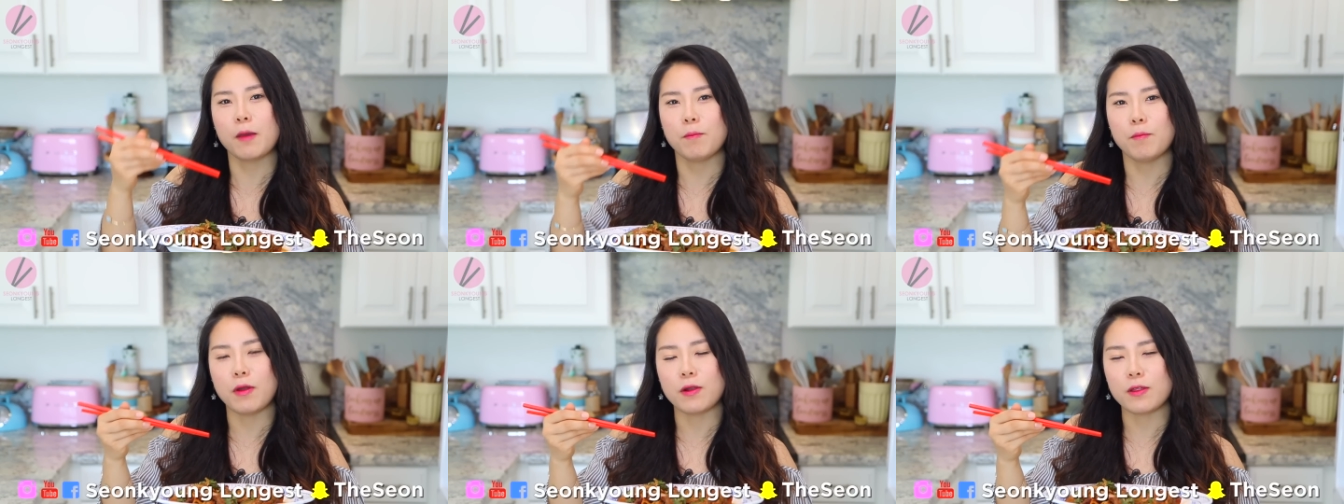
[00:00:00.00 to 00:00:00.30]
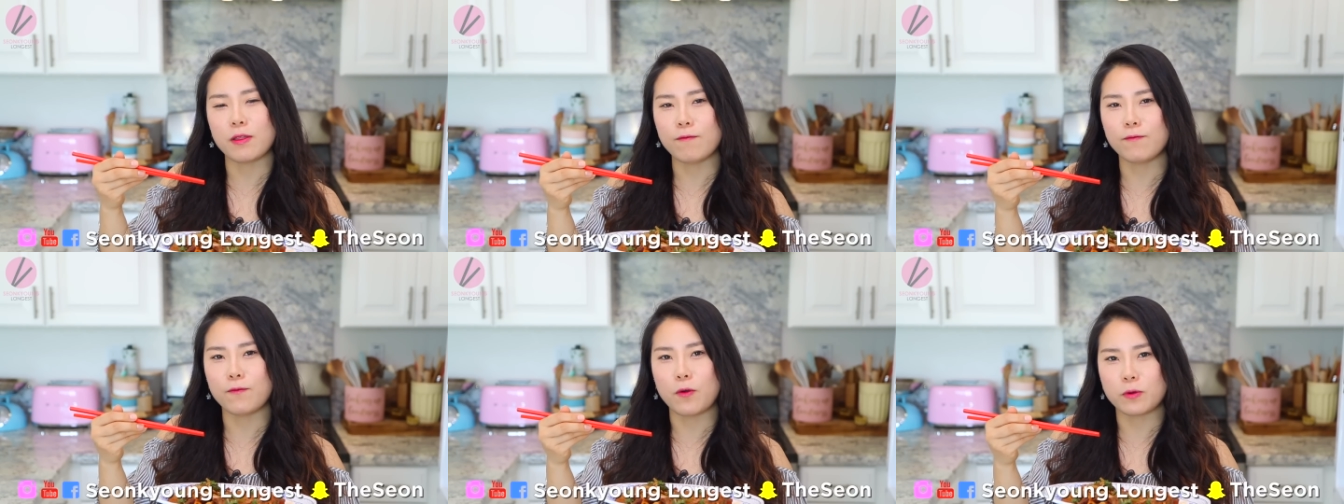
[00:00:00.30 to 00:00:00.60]
better
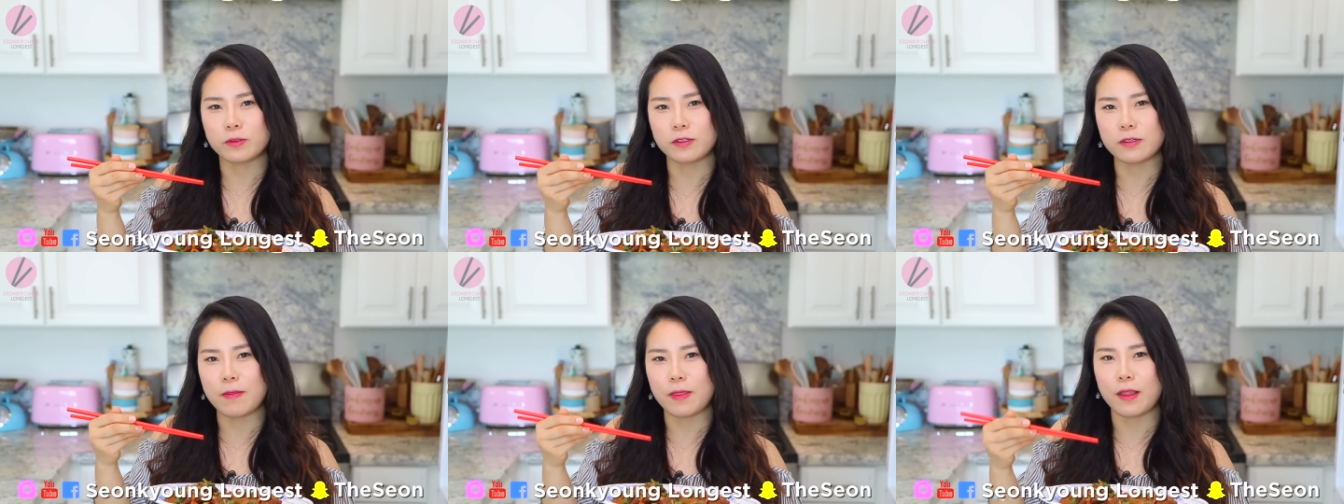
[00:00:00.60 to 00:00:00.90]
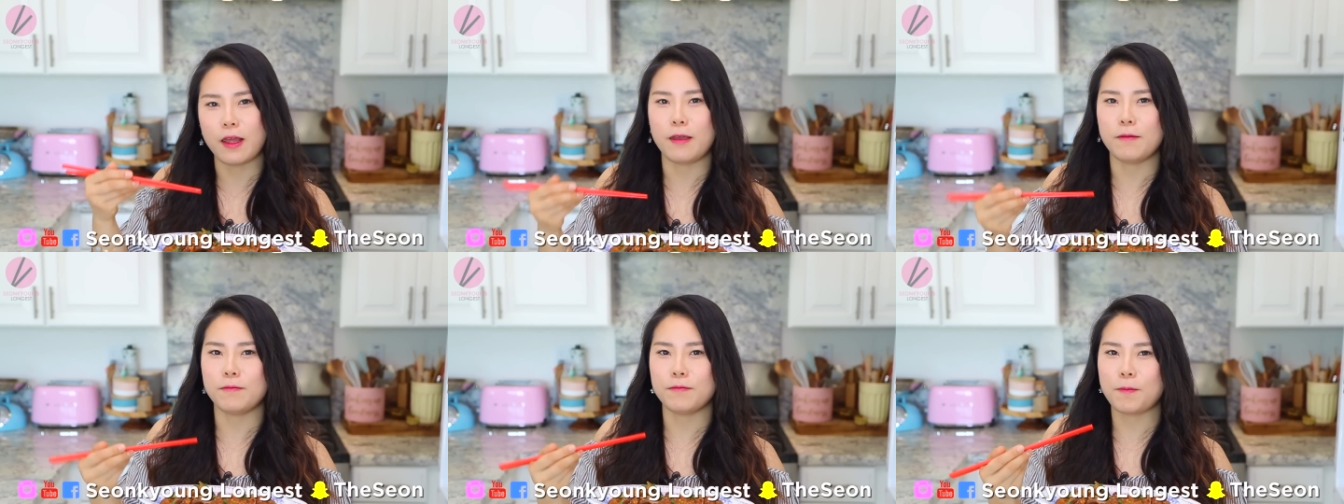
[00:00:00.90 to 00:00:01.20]
than forks and
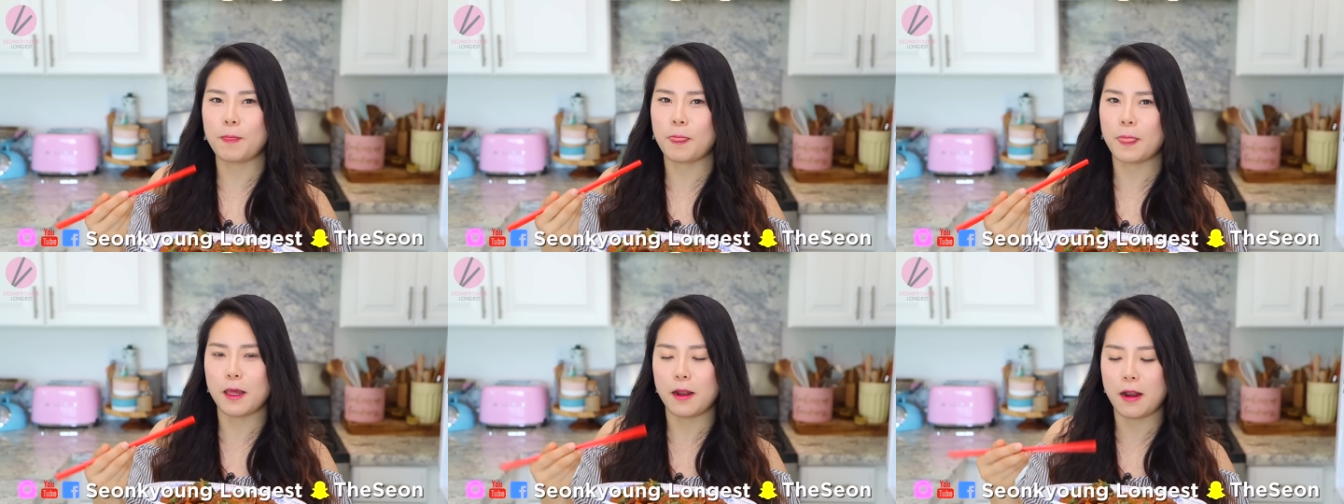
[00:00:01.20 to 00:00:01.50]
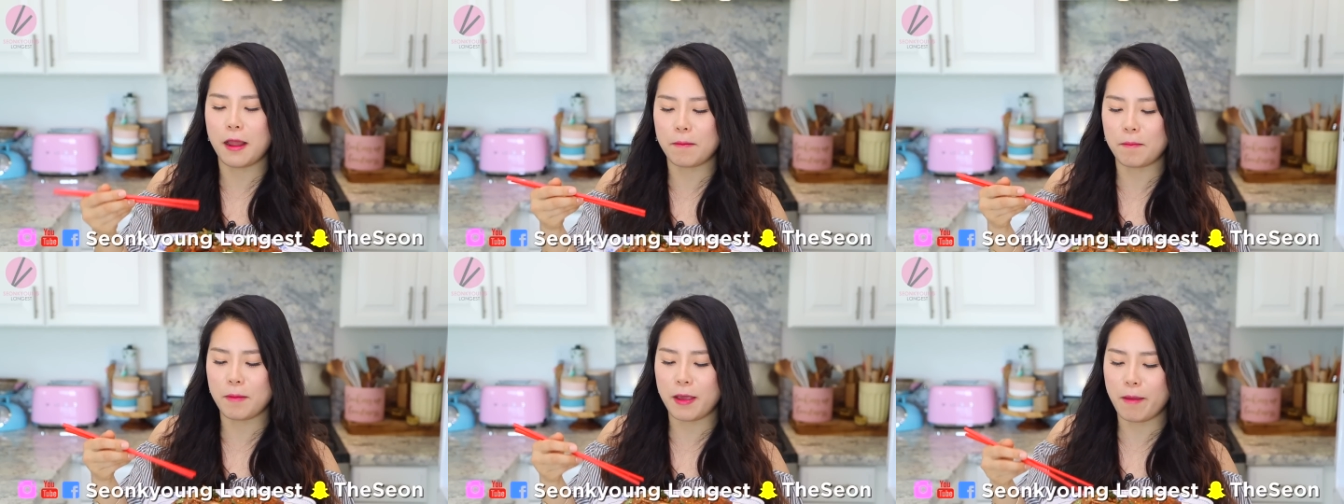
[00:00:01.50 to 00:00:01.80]
knife,
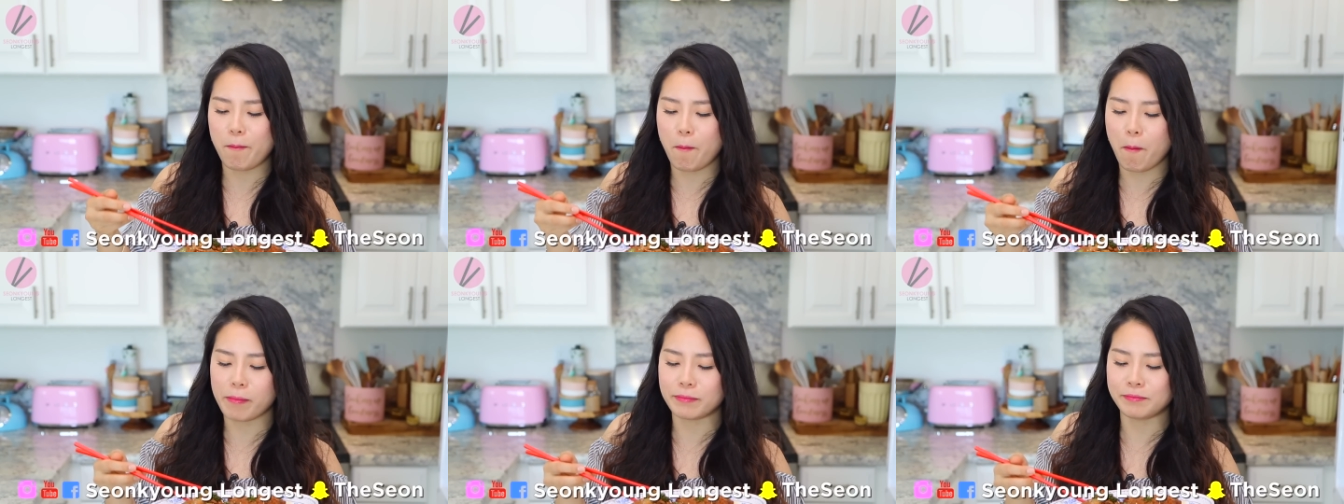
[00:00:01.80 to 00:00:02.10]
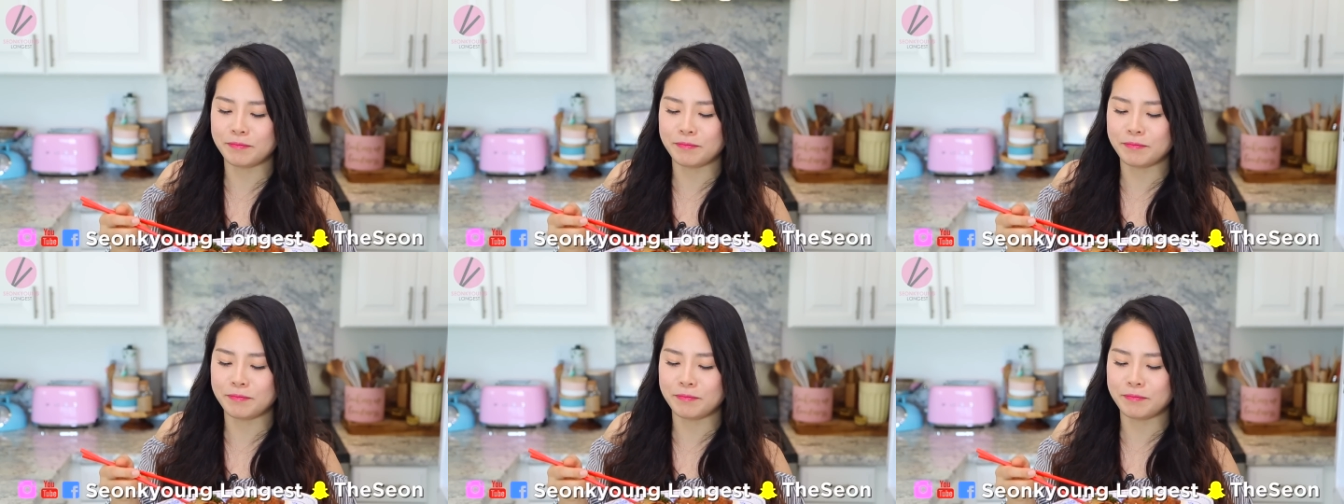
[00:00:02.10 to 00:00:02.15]
like me.